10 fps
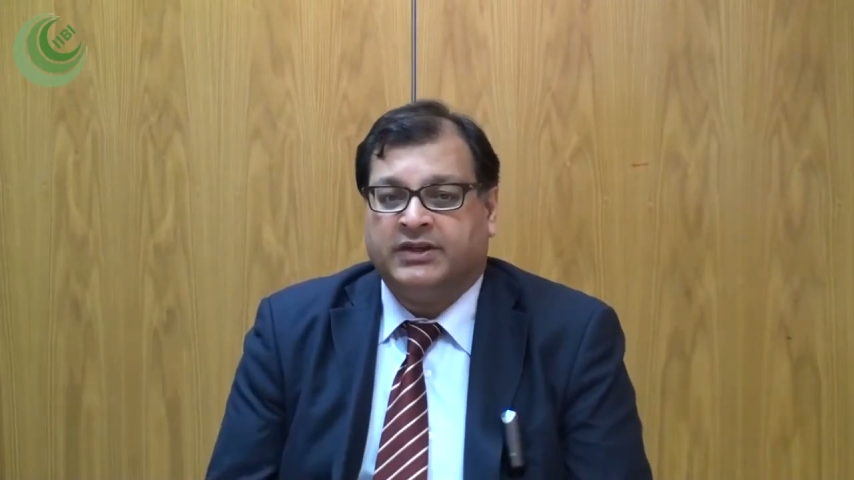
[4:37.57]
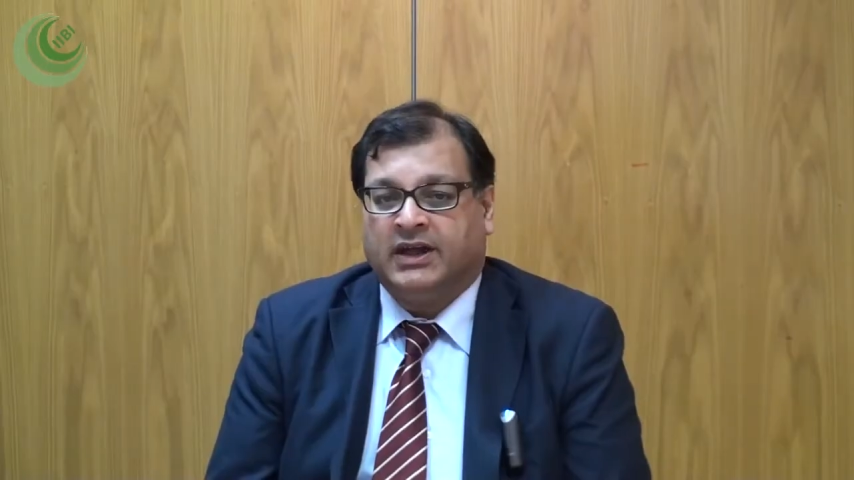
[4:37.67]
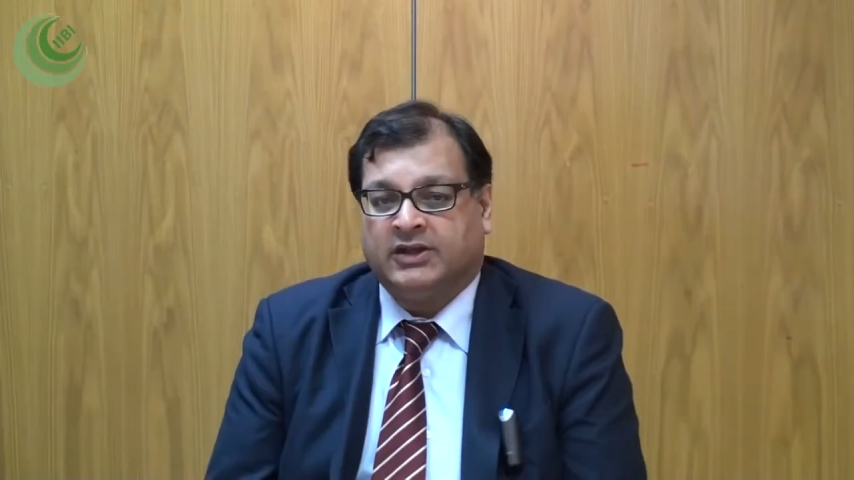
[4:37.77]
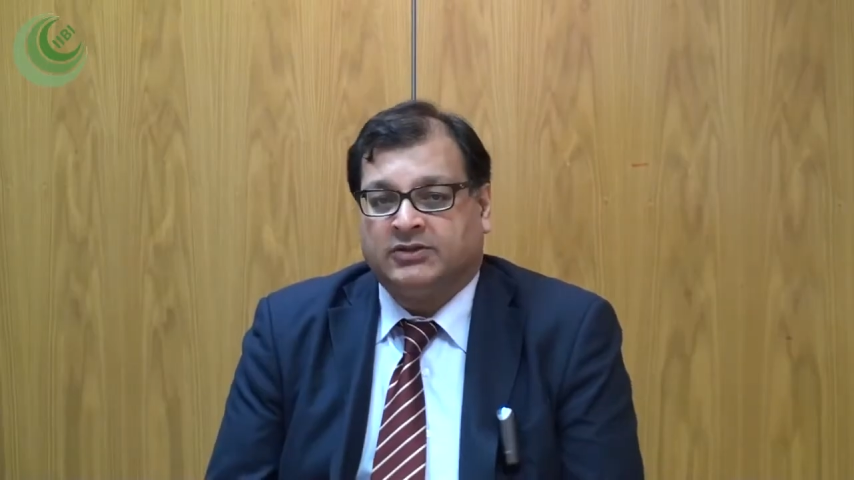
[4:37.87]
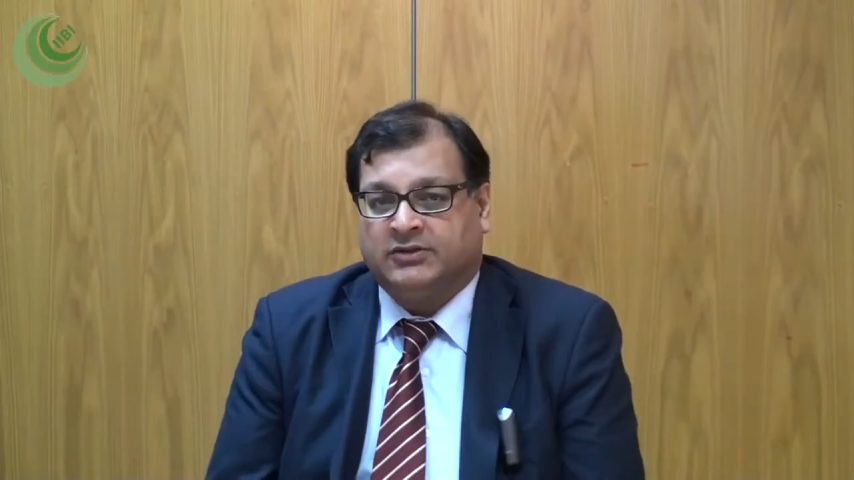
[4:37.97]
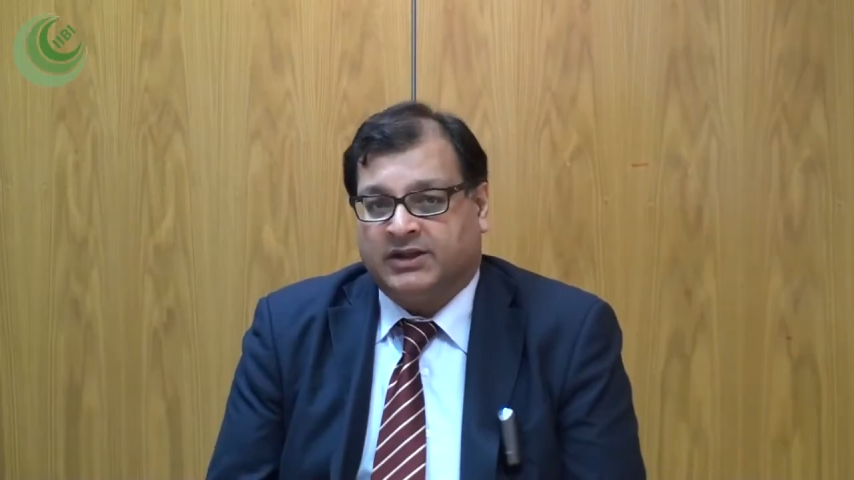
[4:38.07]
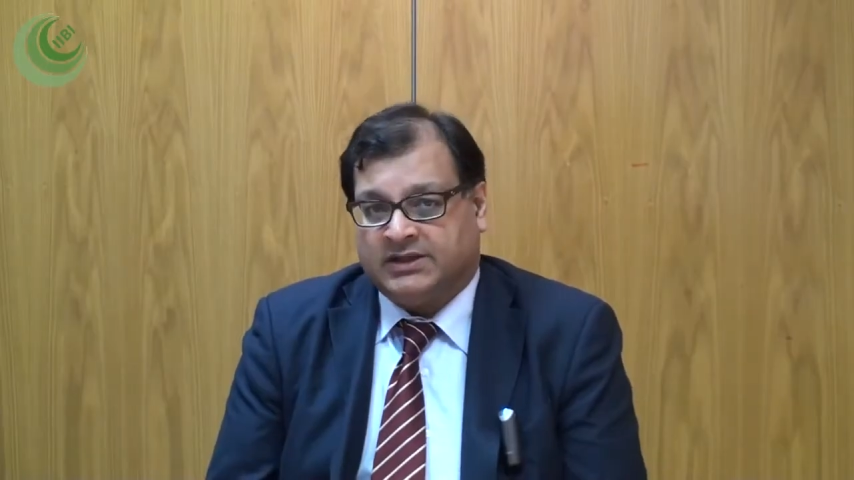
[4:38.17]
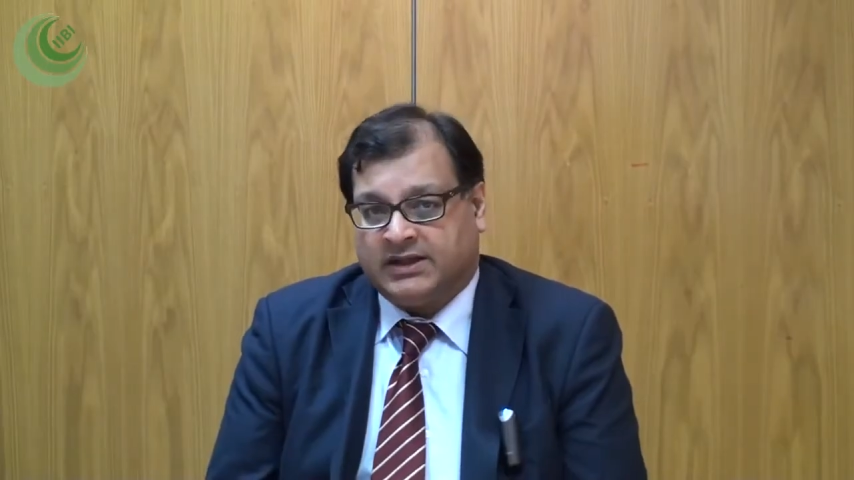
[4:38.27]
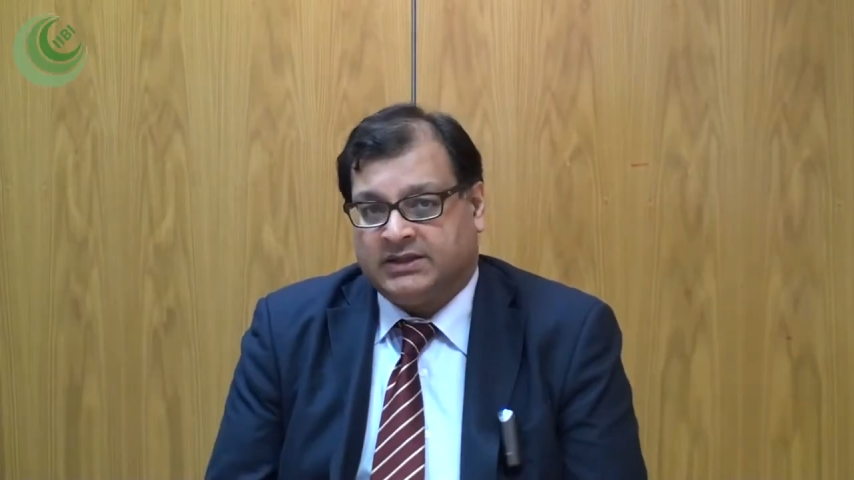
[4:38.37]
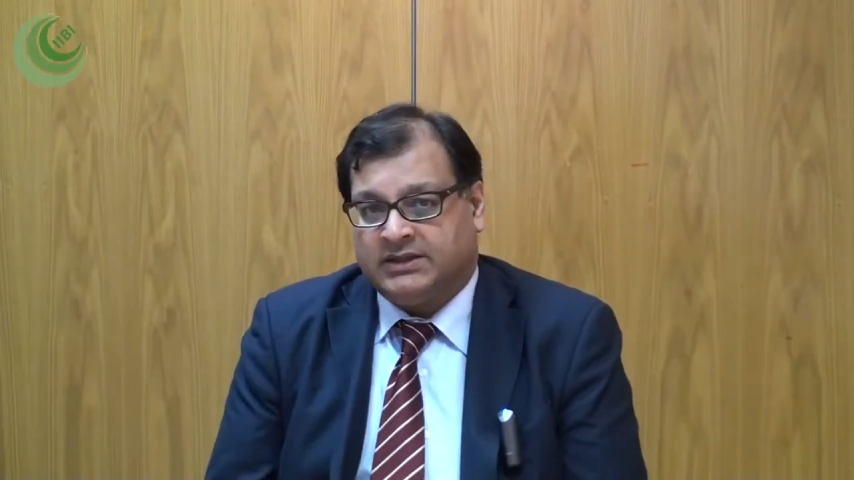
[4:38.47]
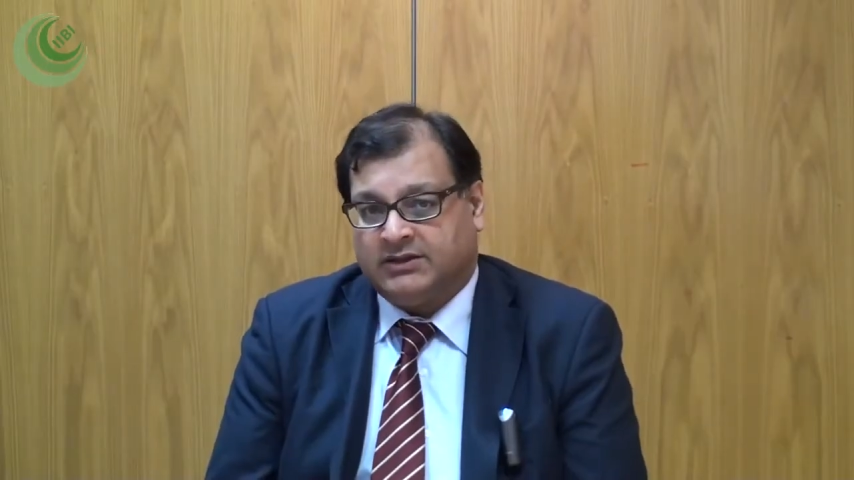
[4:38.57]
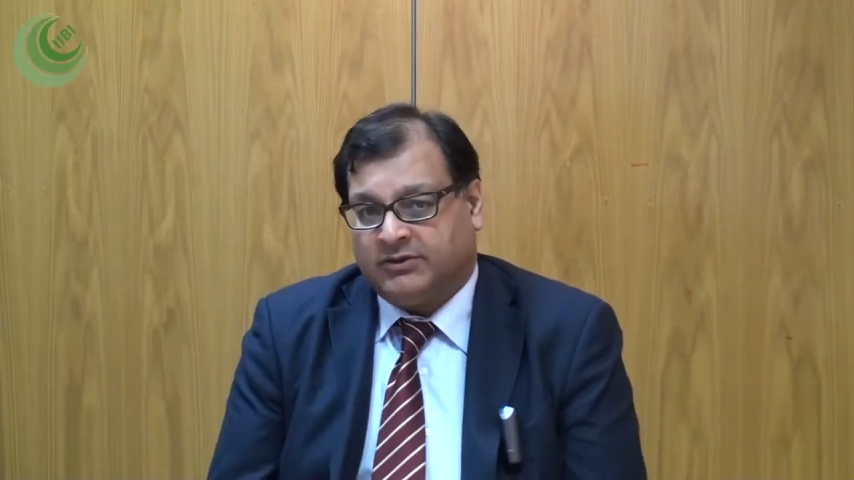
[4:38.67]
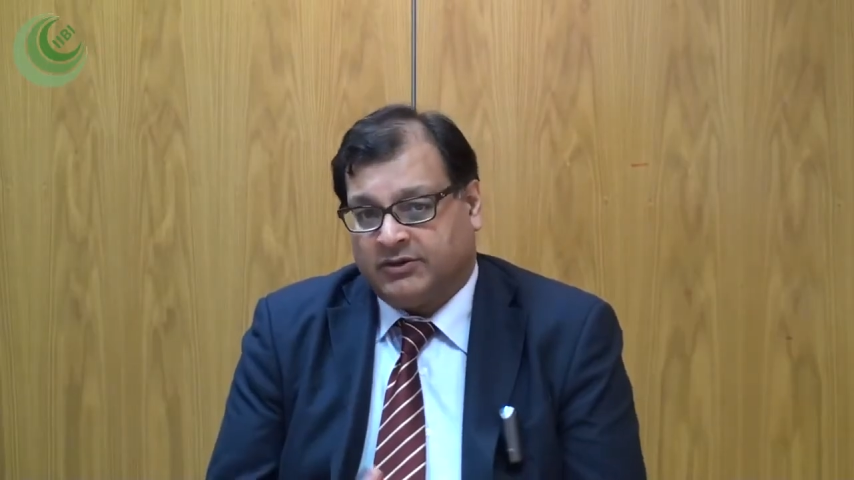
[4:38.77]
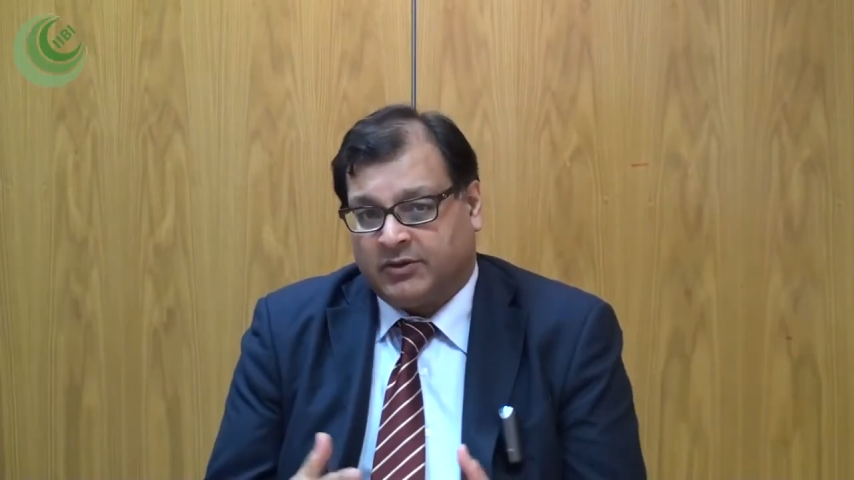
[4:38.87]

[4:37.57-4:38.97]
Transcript: the actual necessity or the